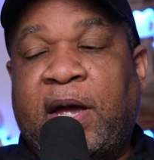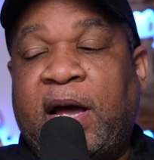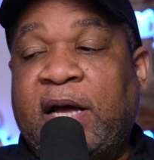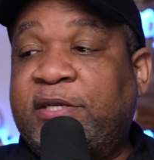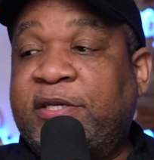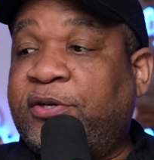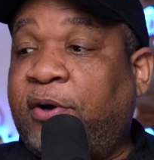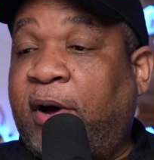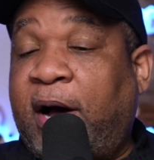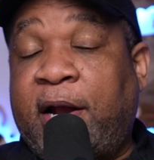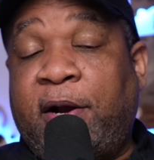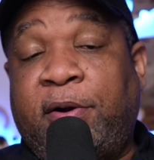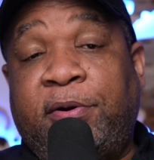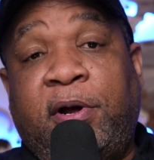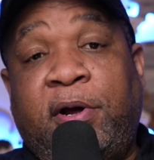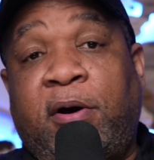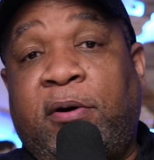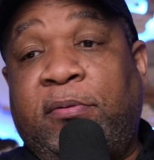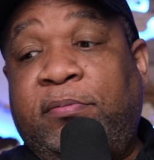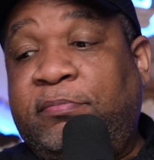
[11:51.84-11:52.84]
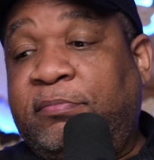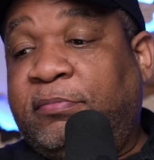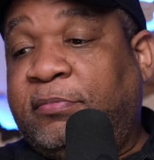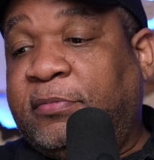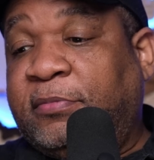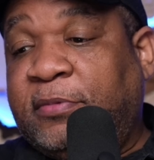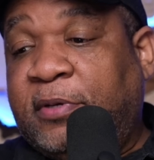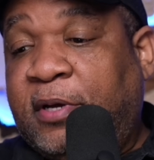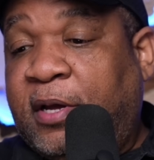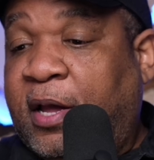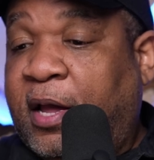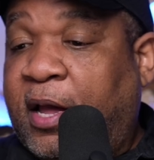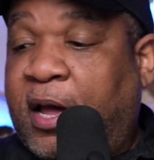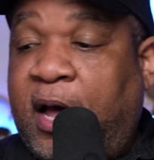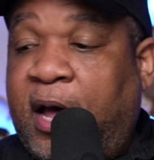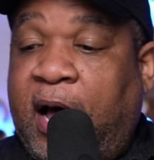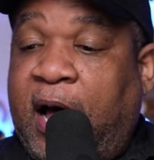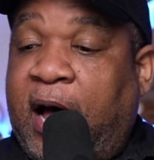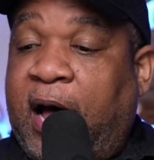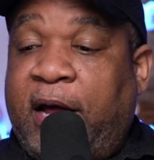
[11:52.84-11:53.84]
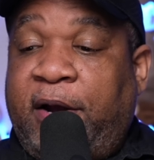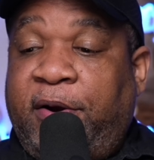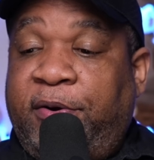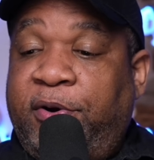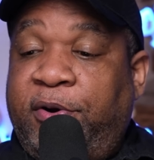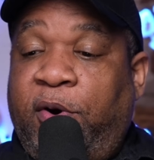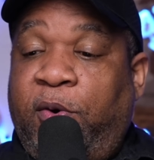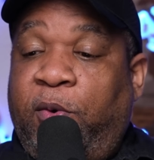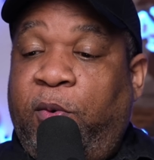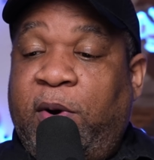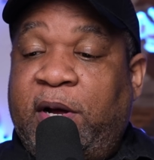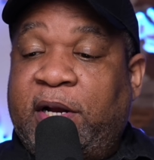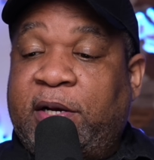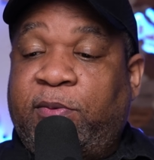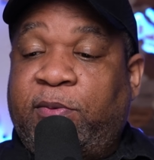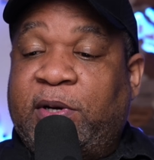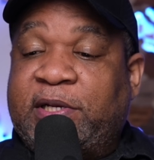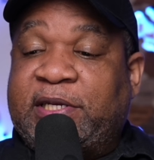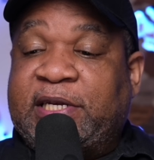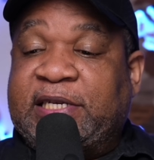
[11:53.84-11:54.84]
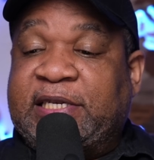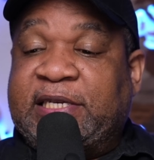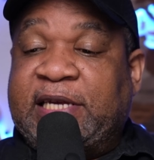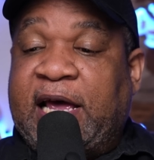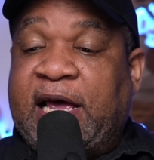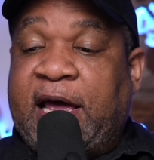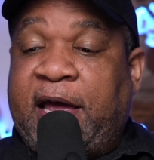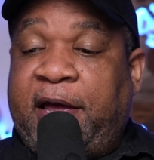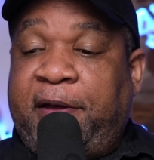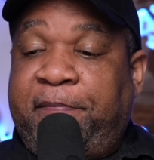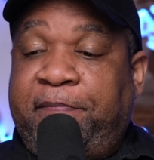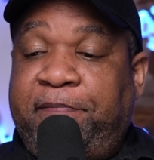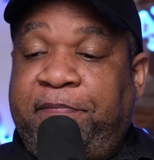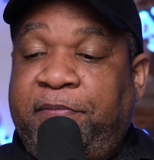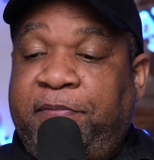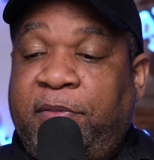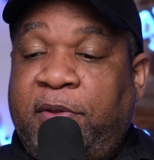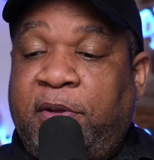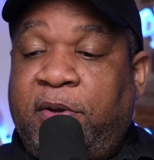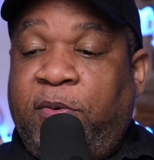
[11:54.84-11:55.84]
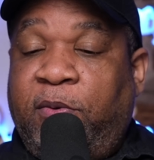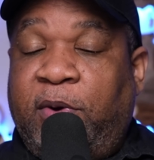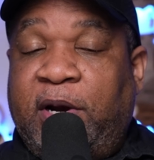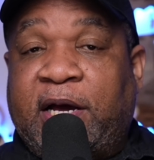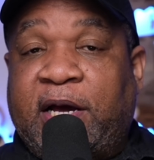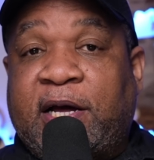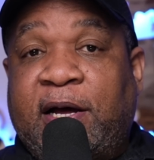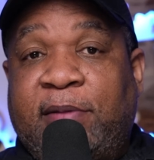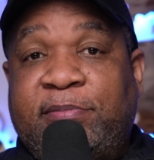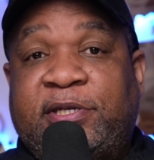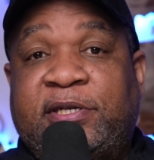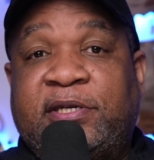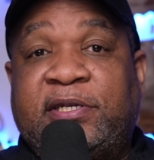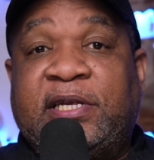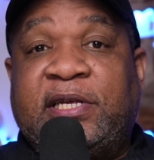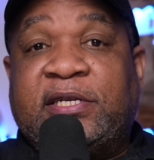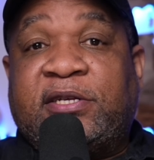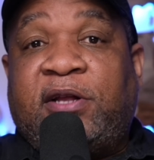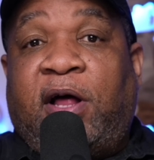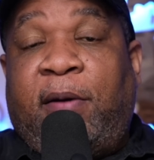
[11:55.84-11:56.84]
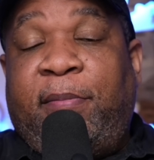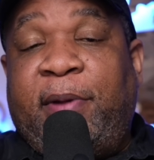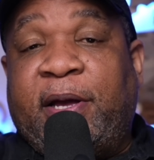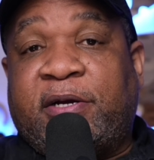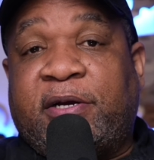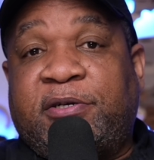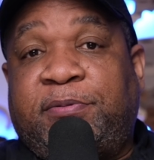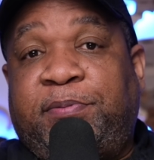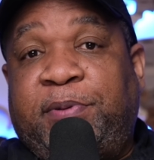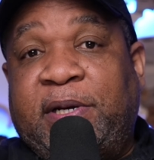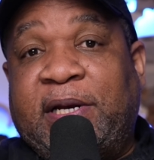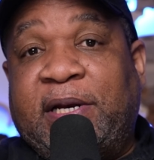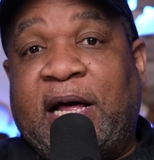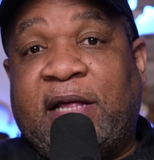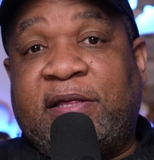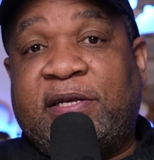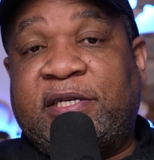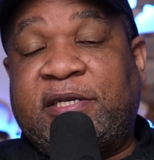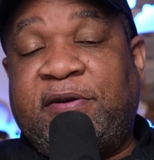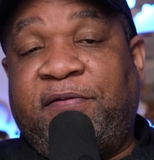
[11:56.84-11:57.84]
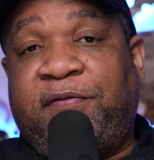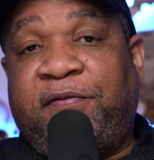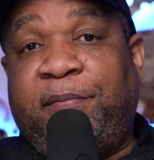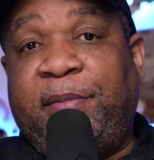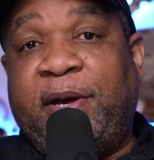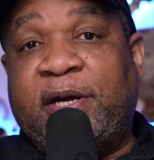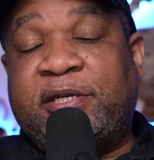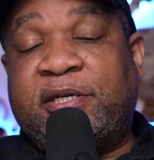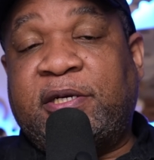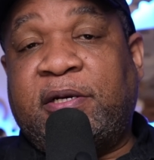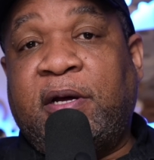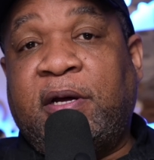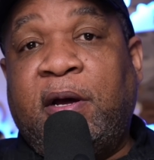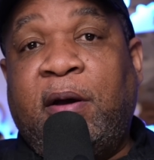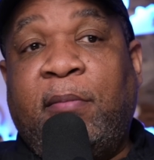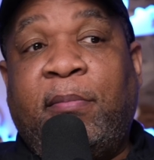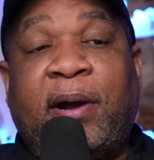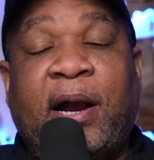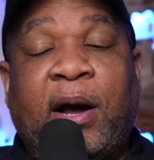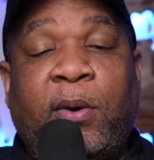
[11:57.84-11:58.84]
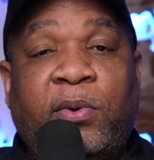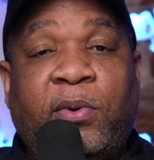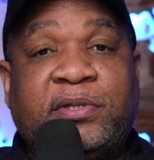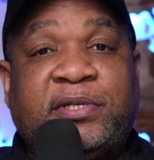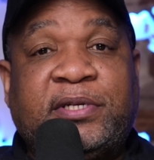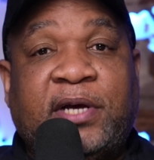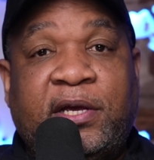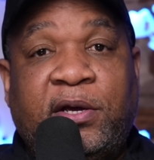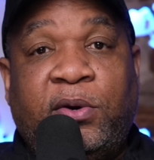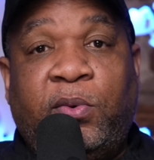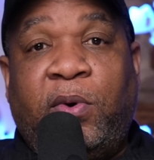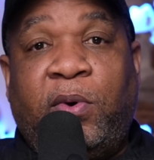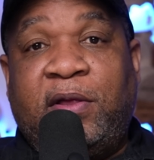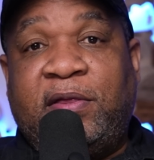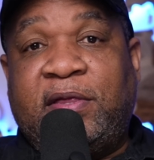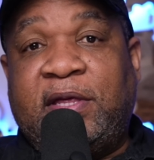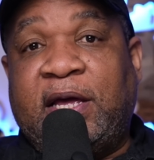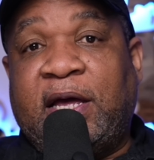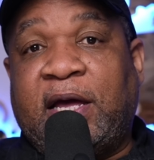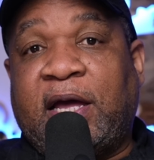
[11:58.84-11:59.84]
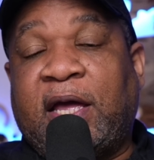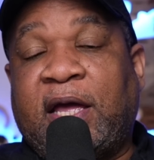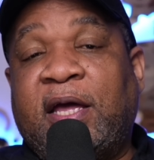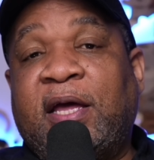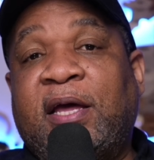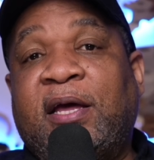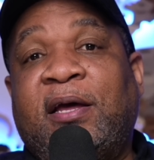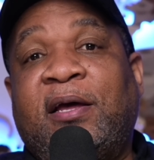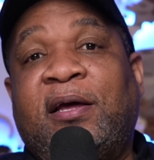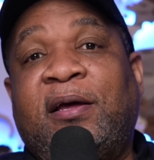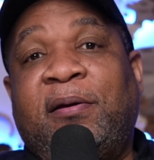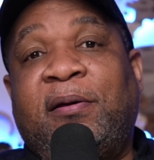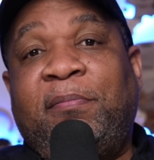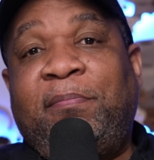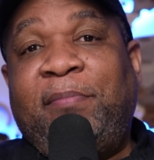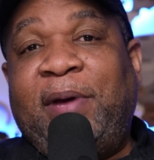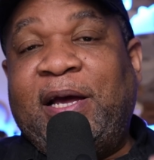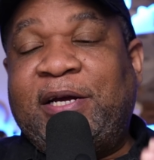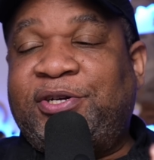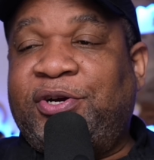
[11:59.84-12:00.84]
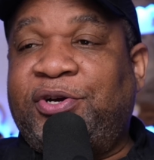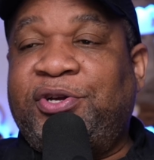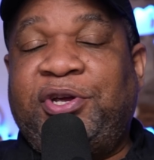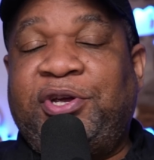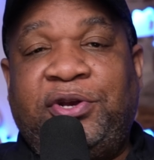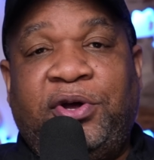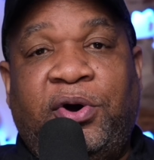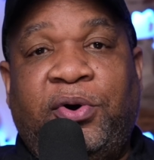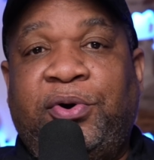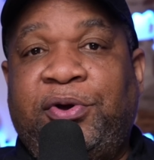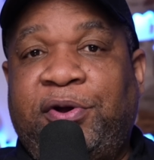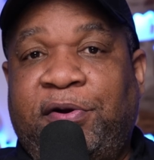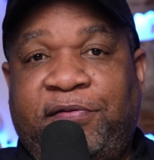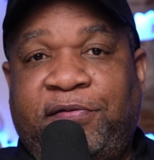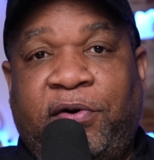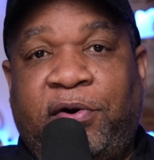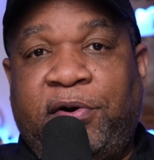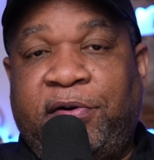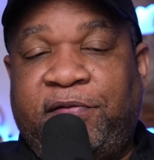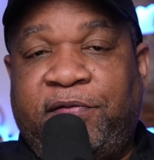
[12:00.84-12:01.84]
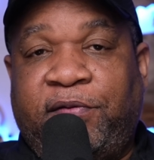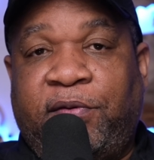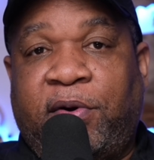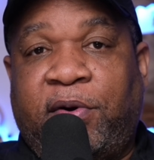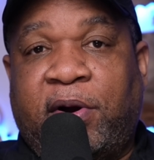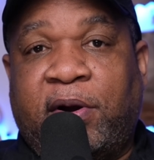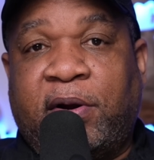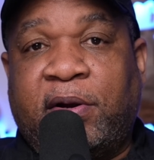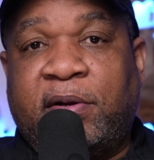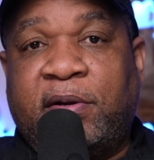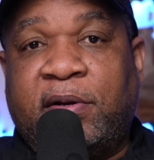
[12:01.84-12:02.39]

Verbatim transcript: And so I don't know. I don't know what what to say when it comes to these lawmakers putting out this information, but I will tell you one thing. Make sure you know who you're voting for.